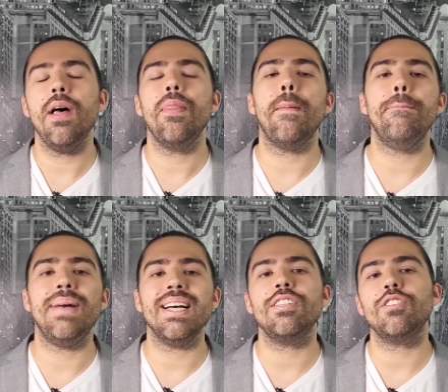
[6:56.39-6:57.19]
the
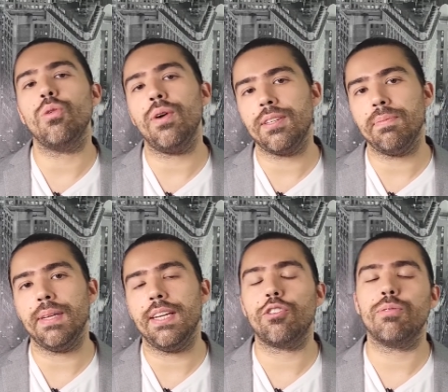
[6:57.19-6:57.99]
best it's going to be
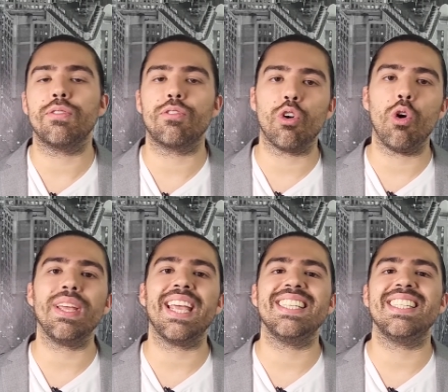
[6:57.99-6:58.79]
in terms of growing
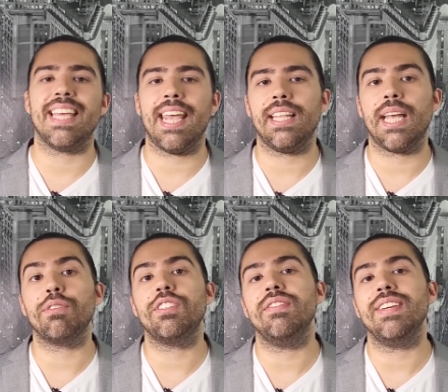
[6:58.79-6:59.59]
and scaling and
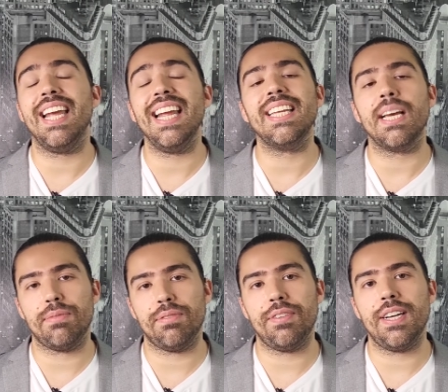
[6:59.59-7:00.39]
receiving any type
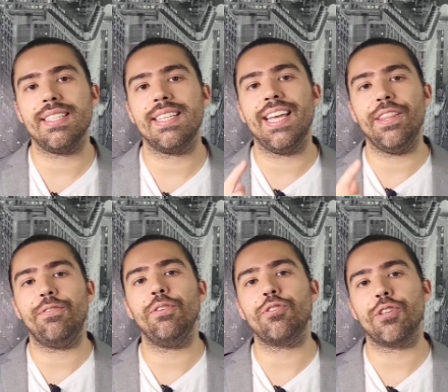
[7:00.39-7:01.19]
of funds in the
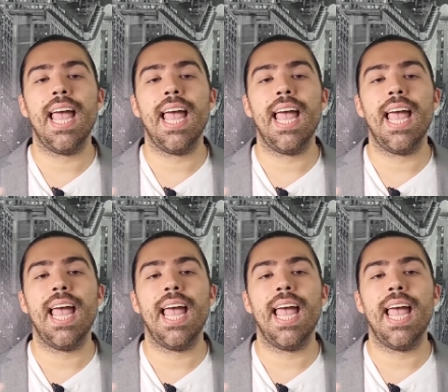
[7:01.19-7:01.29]
future.